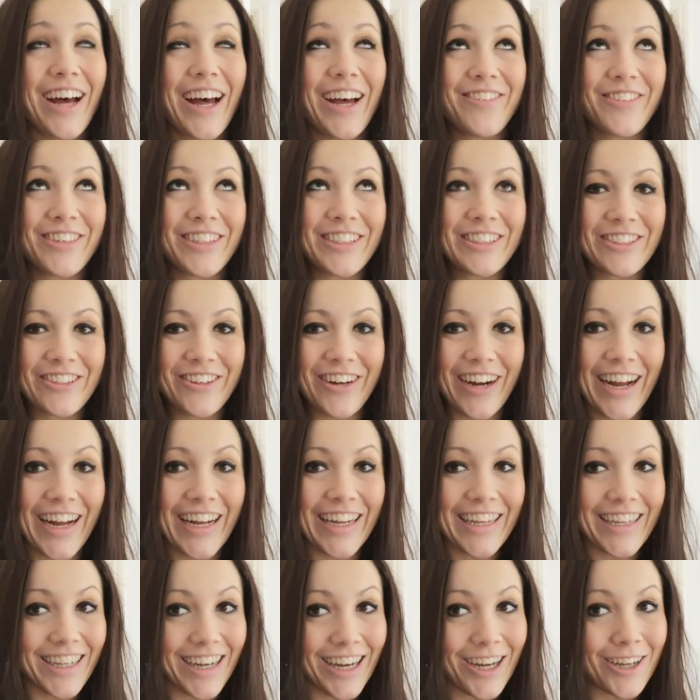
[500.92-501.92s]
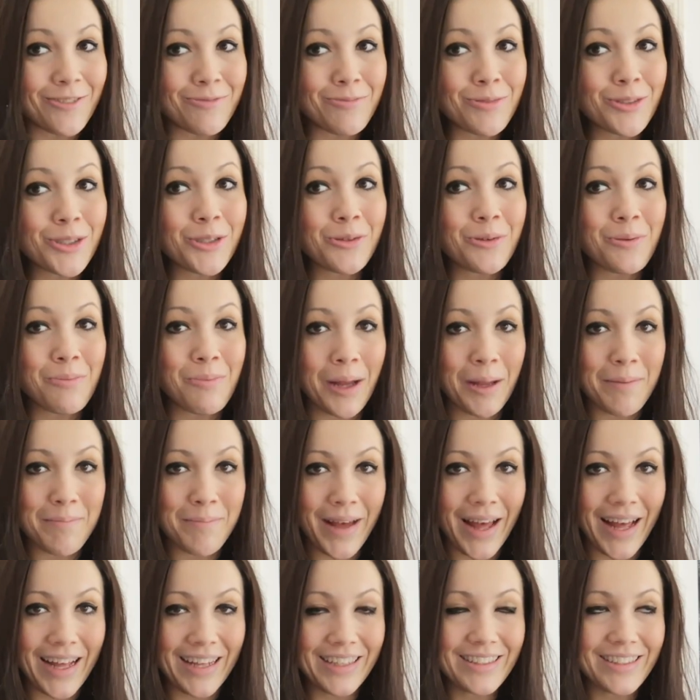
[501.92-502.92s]
but I will try. I'm doing my
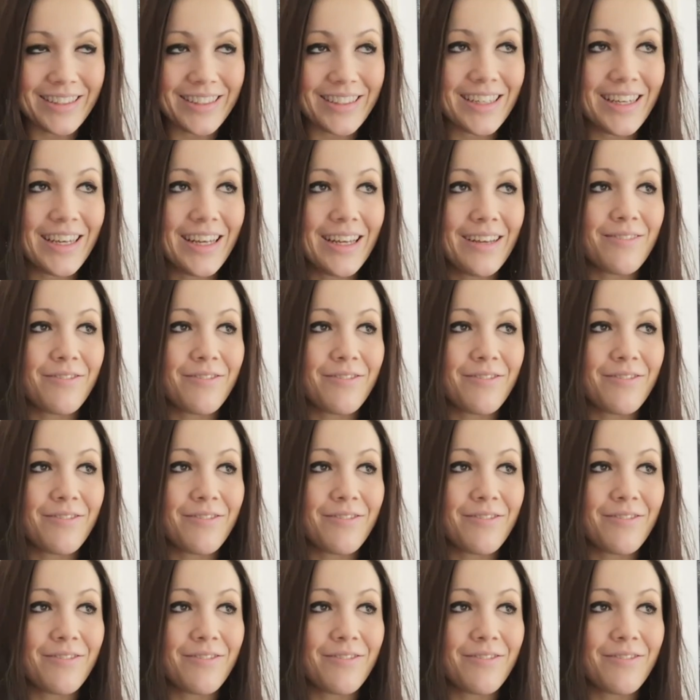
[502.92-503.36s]
best,